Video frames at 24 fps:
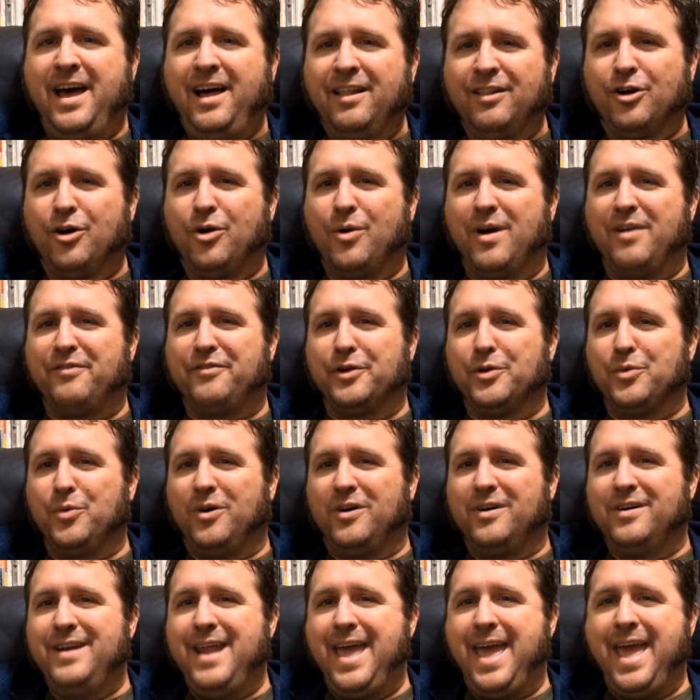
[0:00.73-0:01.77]
Hello,
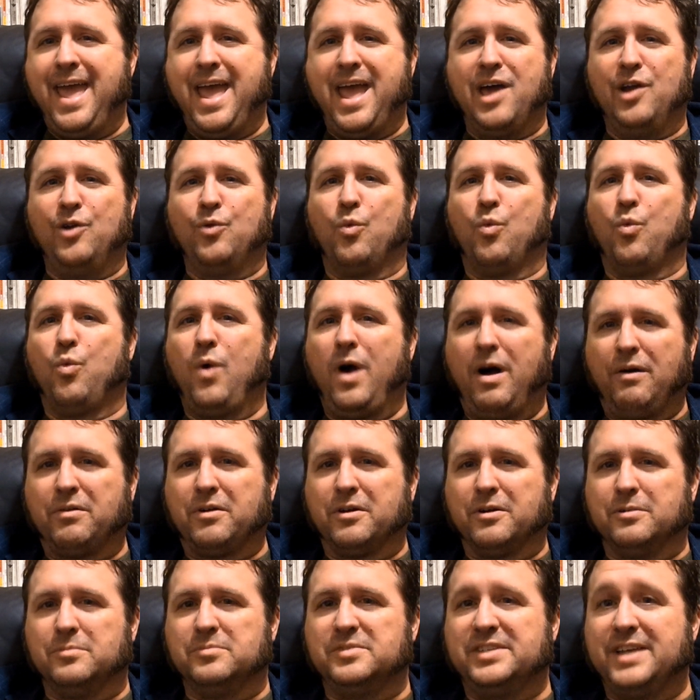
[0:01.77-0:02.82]
everyone, and
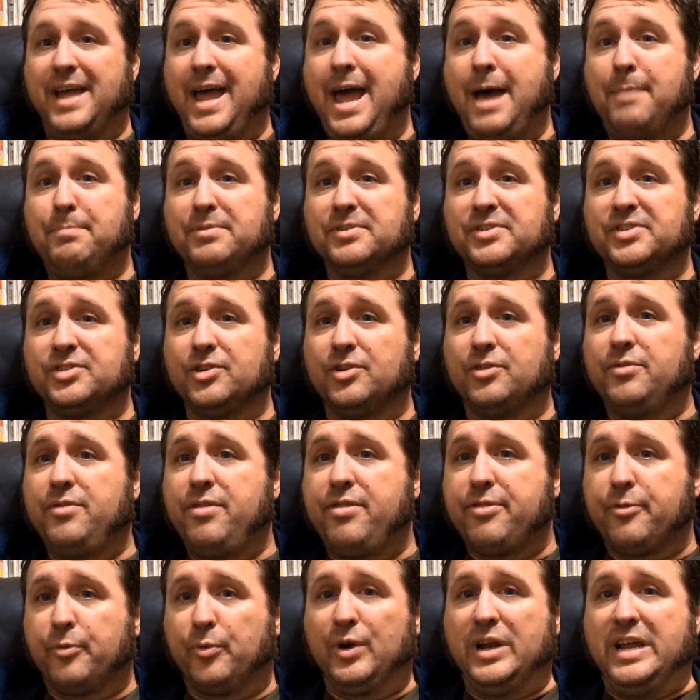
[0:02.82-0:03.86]
welcome to
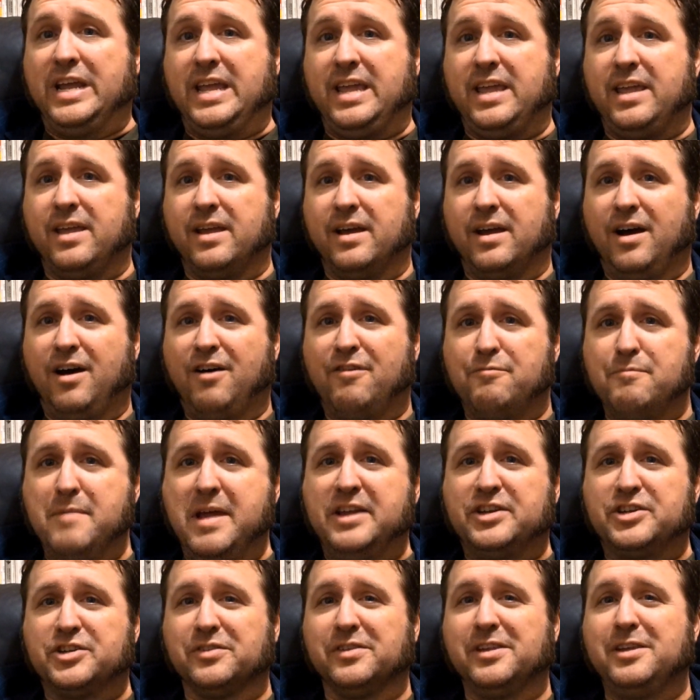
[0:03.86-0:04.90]
episode 3 of
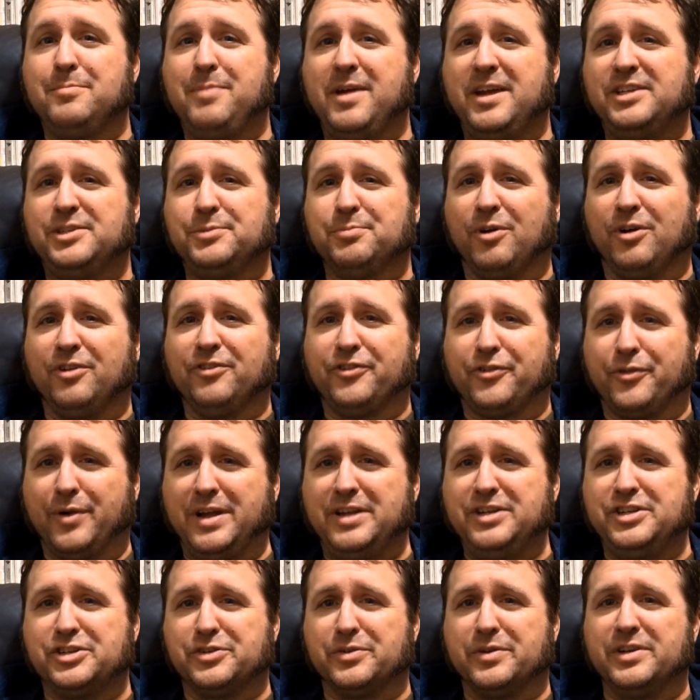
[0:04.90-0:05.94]
Major League Baseball
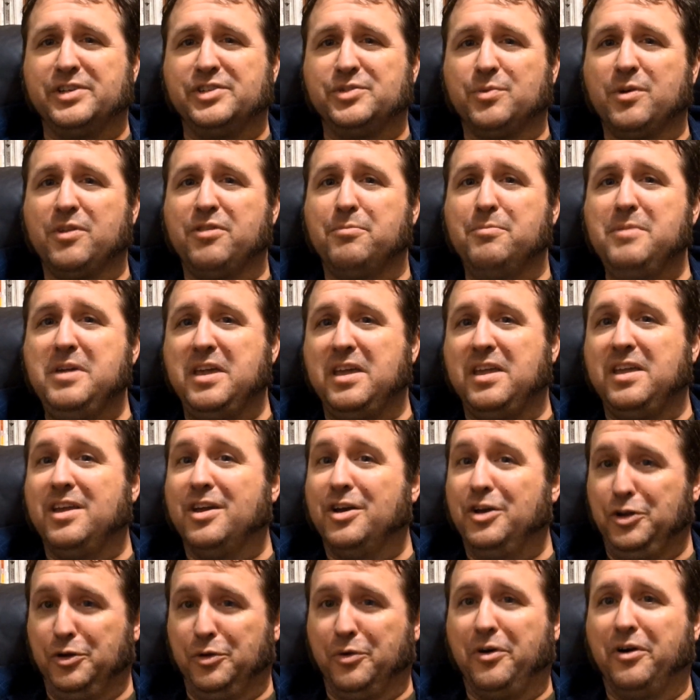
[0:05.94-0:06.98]
Trade Trees with
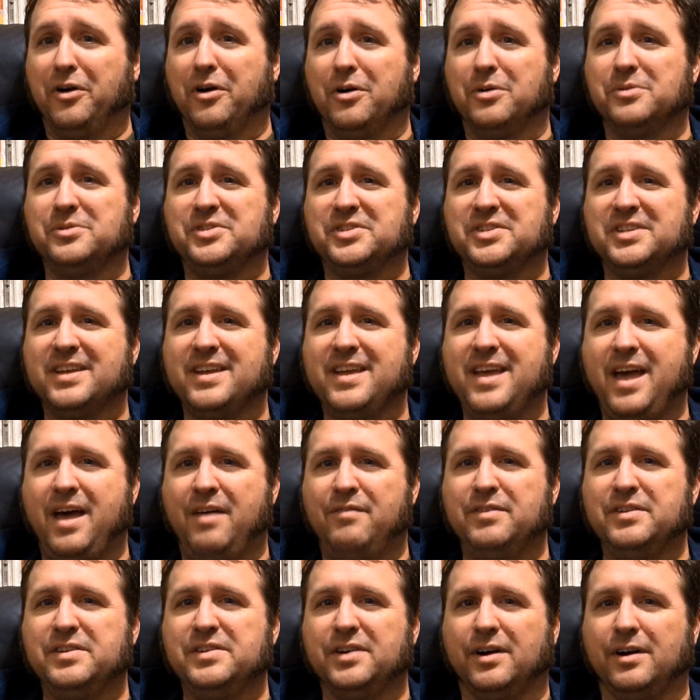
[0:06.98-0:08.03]
me, your host,
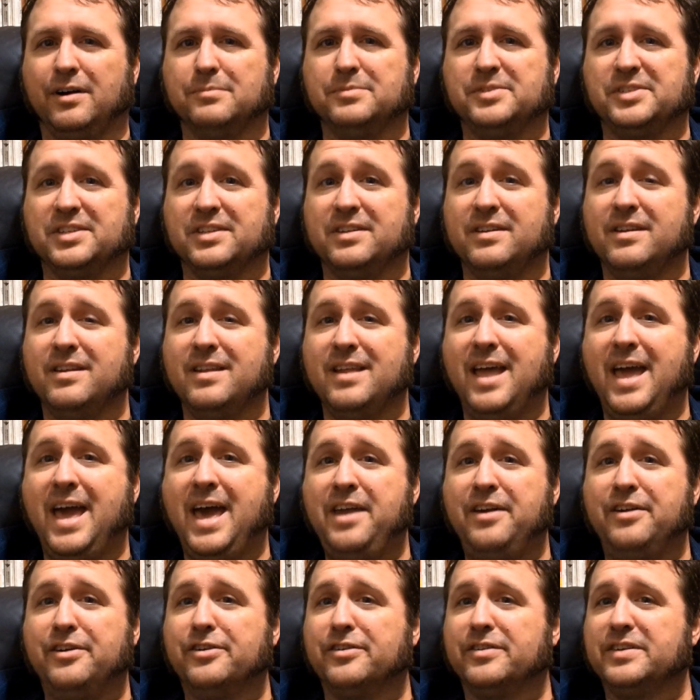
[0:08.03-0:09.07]
Evan Thompson,
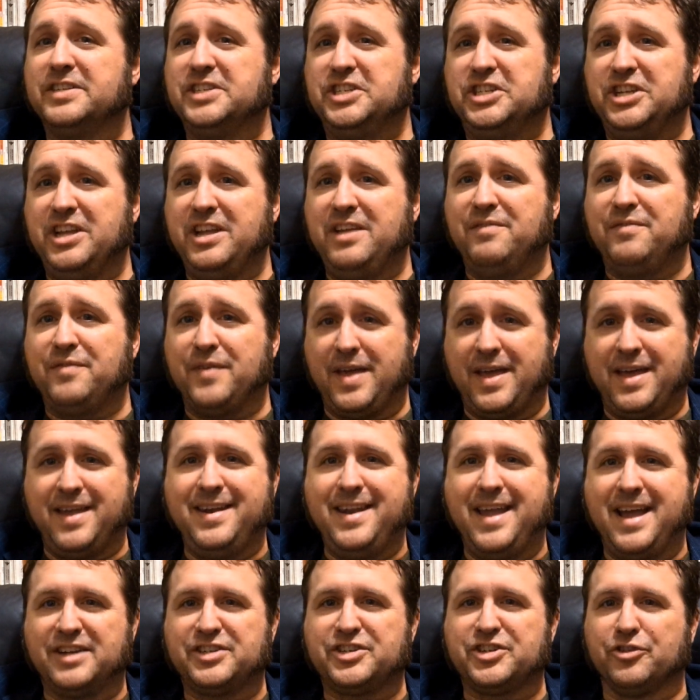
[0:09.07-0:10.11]
editor-in-chief
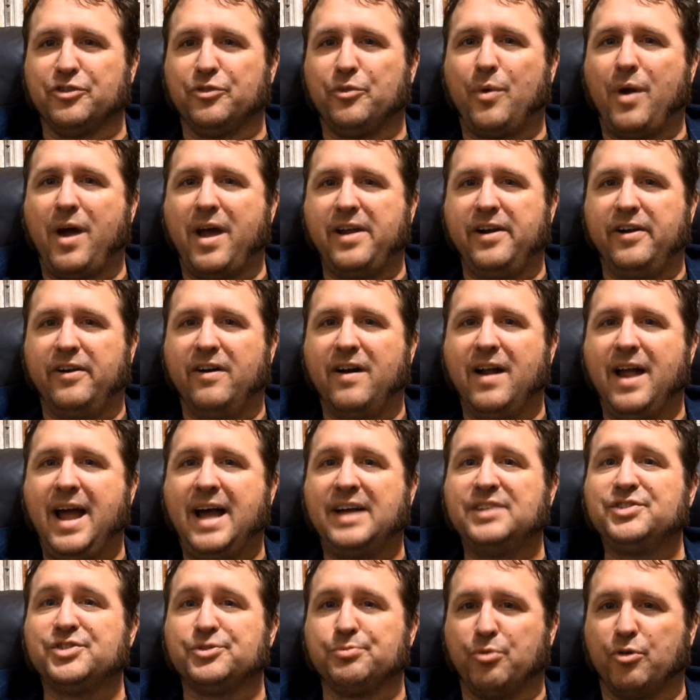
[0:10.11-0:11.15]
and national writer
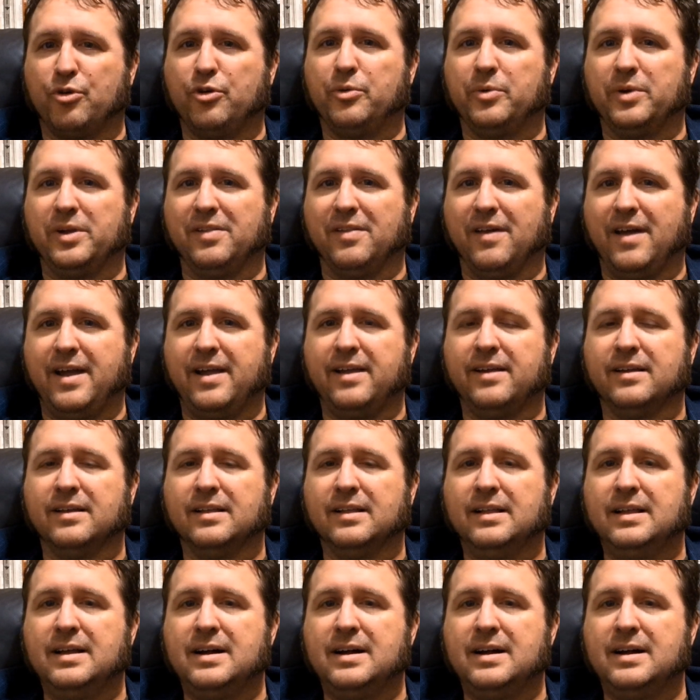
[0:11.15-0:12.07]
at Sport Relay.